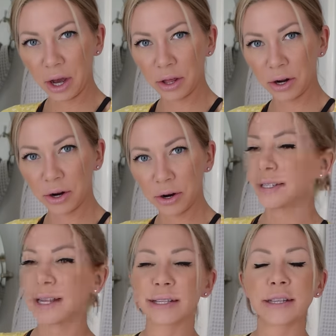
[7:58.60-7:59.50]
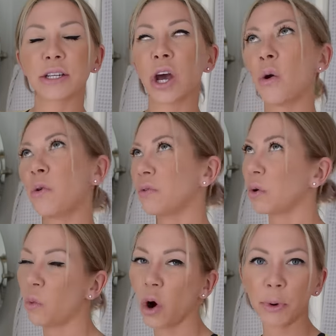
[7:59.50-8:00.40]
color. Sets the tone
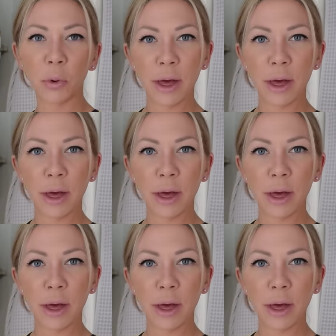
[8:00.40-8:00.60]
for warmer